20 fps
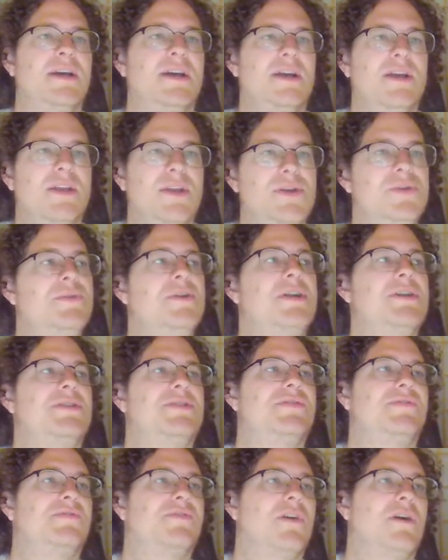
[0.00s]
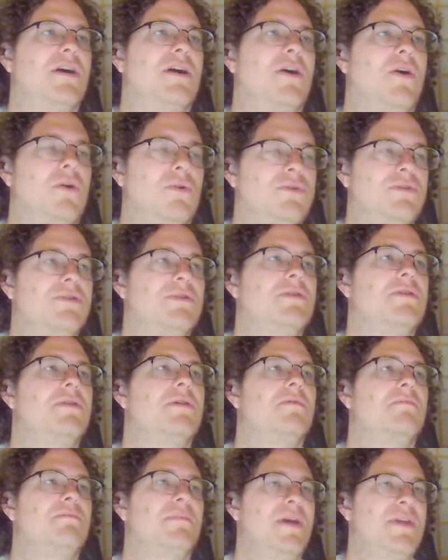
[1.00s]
units from
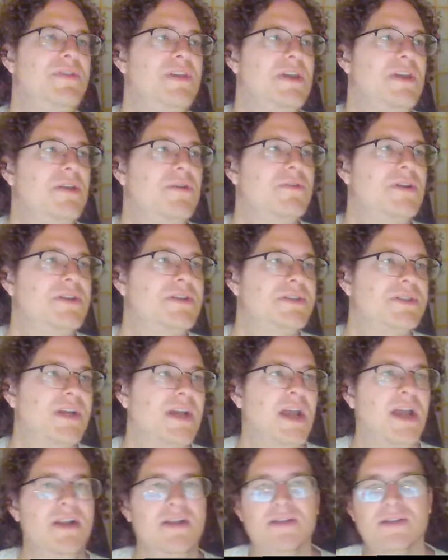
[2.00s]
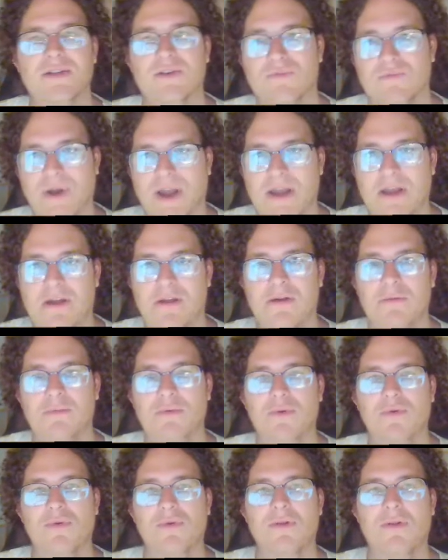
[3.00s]
older mythic units into the regular
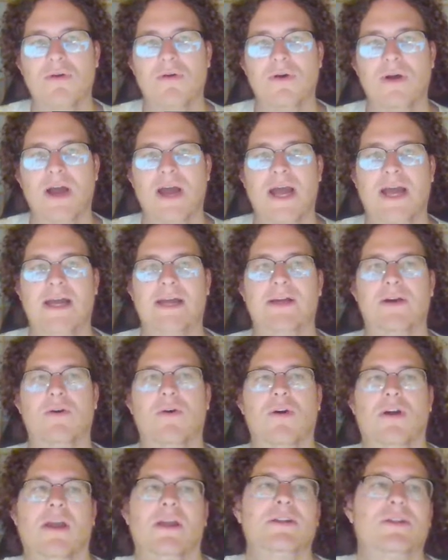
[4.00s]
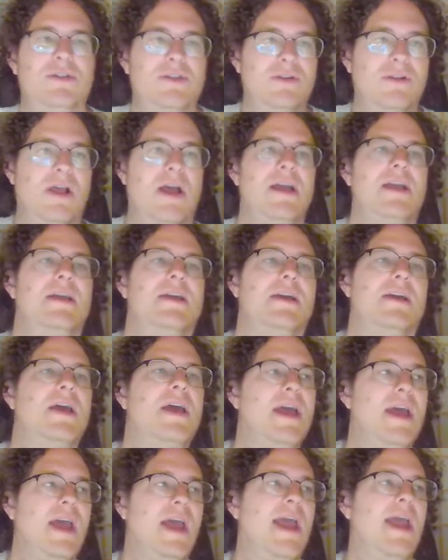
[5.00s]
pool, or into like
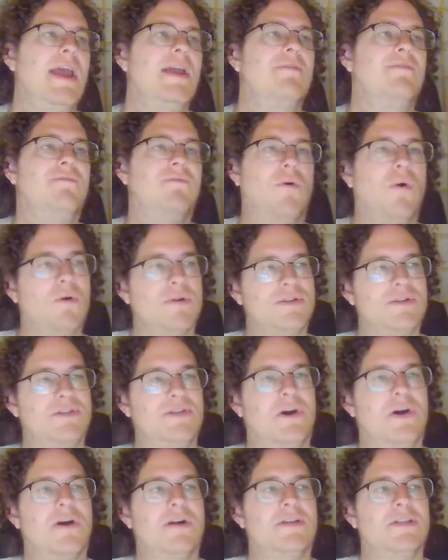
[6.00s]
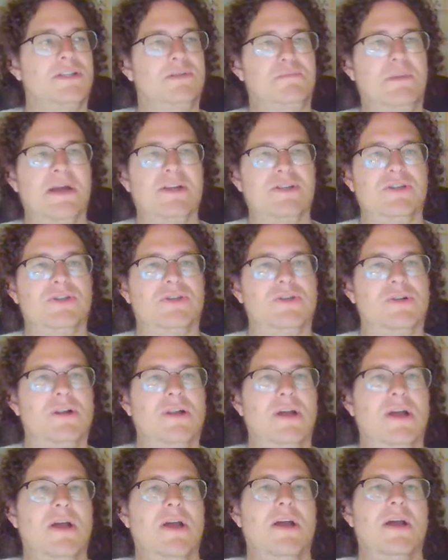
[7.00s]
a 4-star
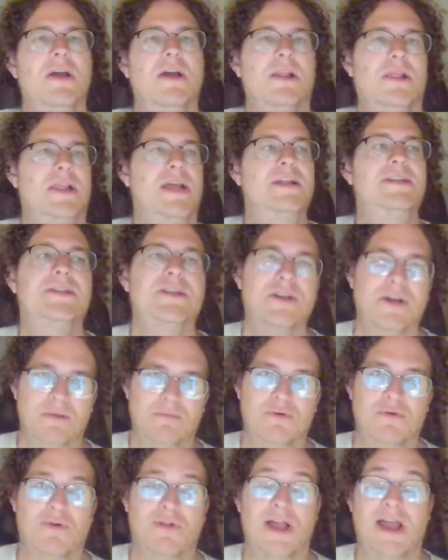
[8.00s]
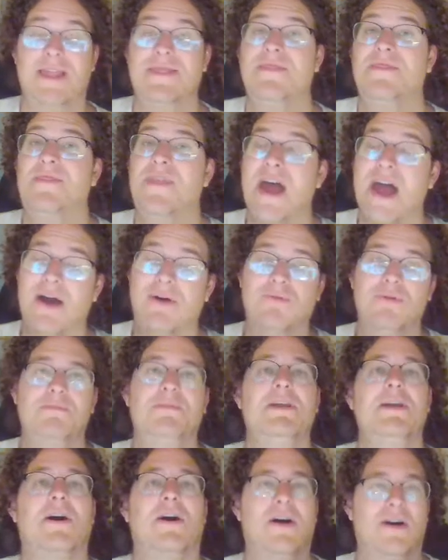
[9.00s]
special legendary pool? And that would
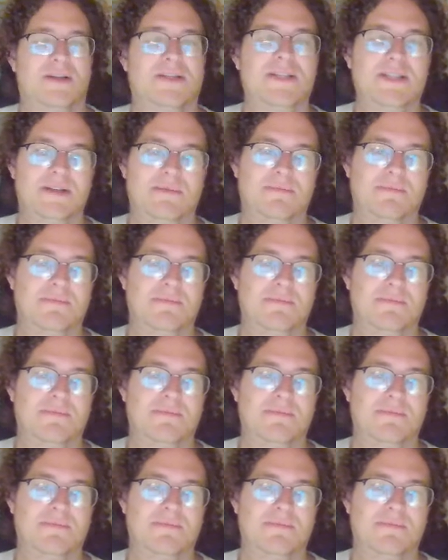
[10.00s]
be awesome.